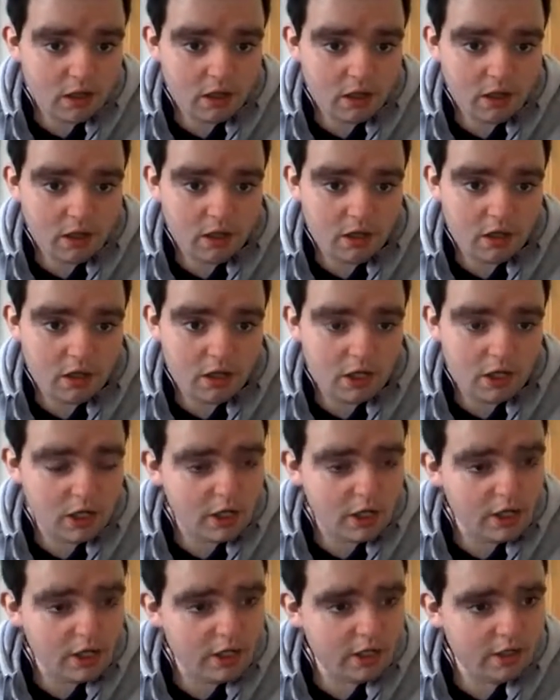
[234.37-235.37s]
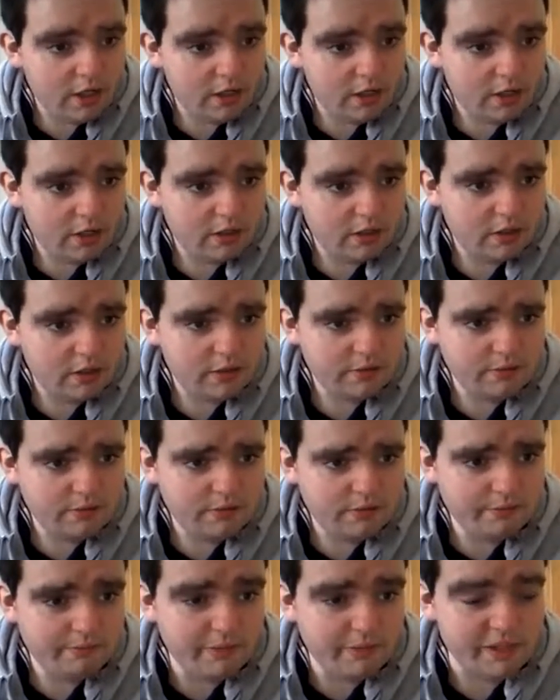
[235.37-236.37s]
Uh,
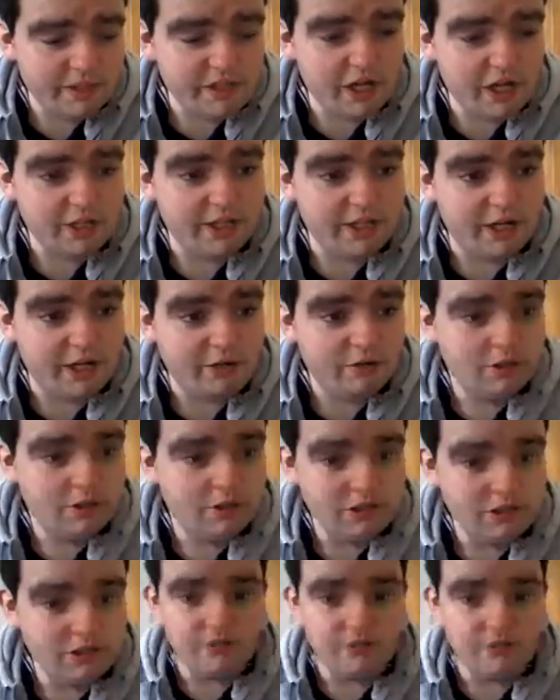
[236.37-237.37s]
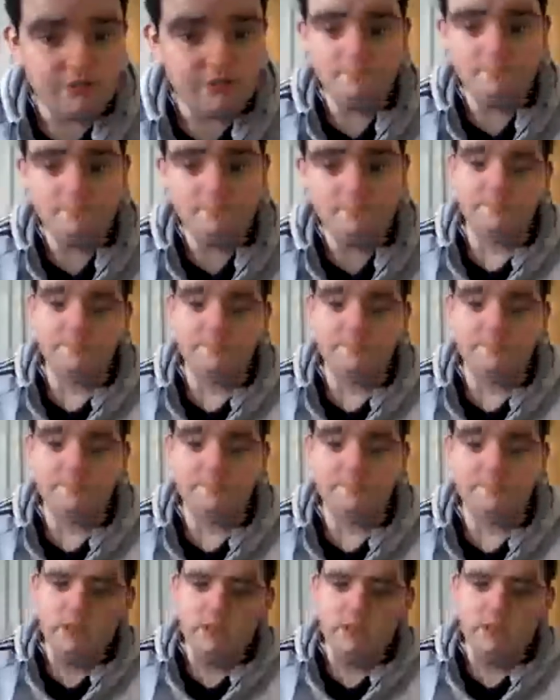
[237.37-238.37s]
it's gone now, so
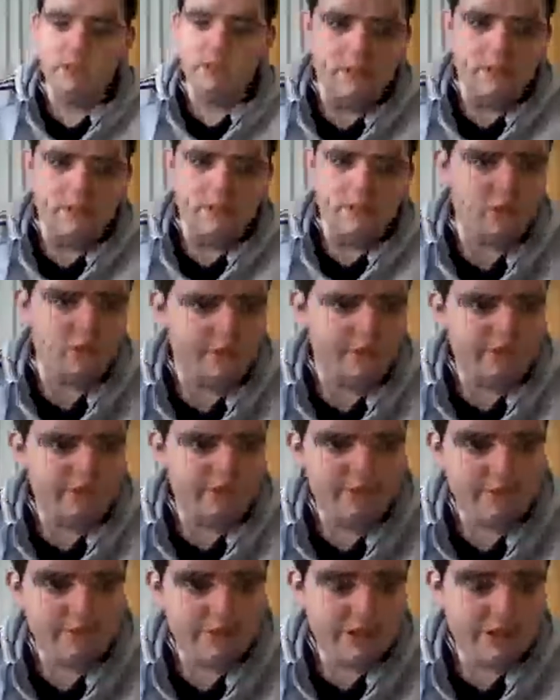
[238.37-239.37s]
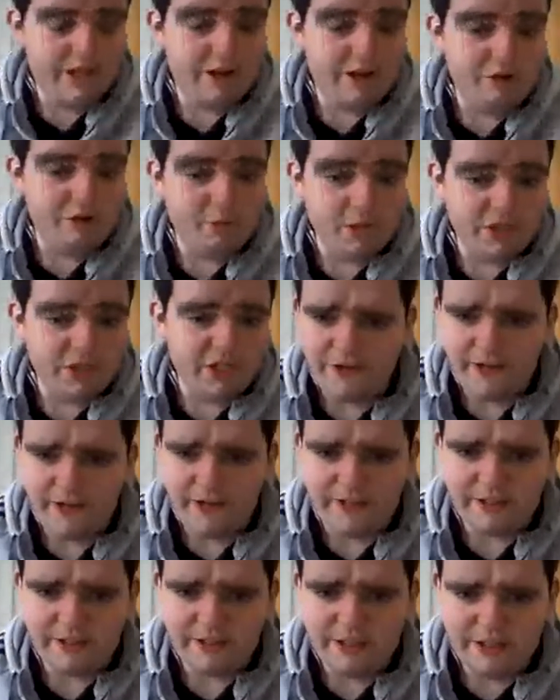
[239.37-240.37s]
don't know how much that will
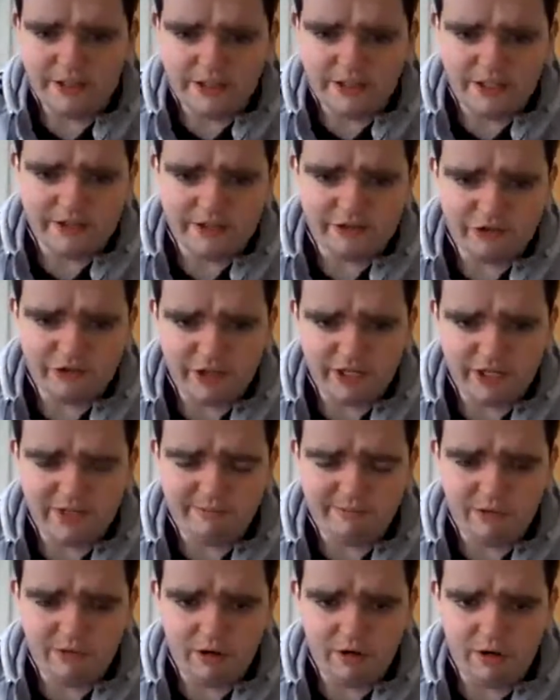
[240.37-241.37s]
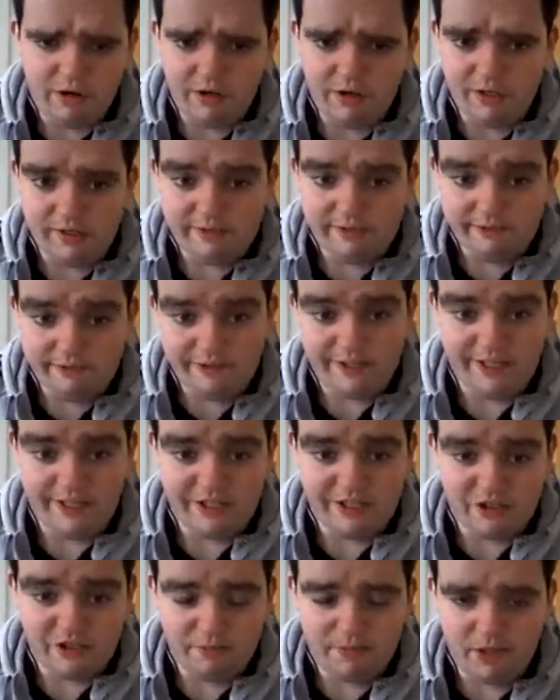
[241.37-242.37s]
affect the stream or when
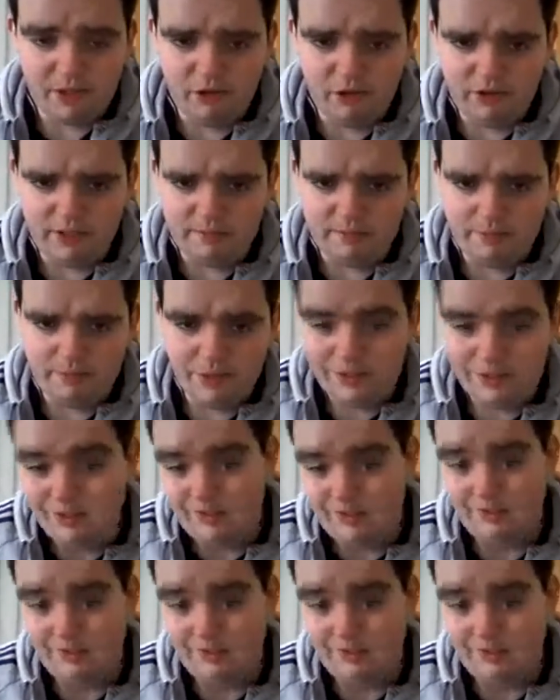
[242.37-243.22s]
it's uploaded, but